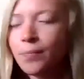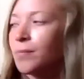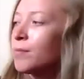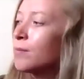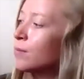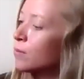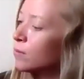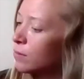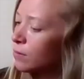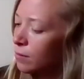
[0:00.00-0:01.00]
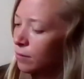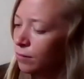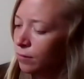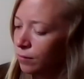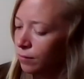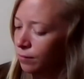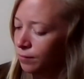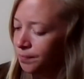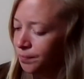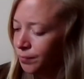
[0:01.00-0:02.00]

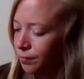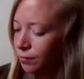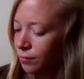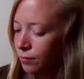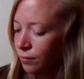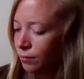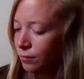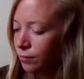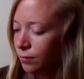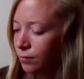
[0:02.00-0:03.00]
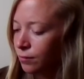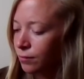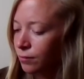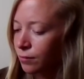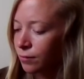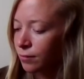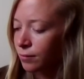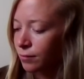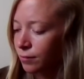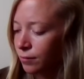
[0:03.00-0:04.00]

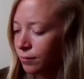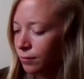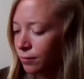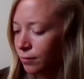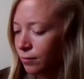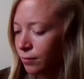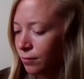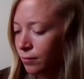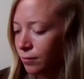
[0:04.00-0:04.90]
(silence)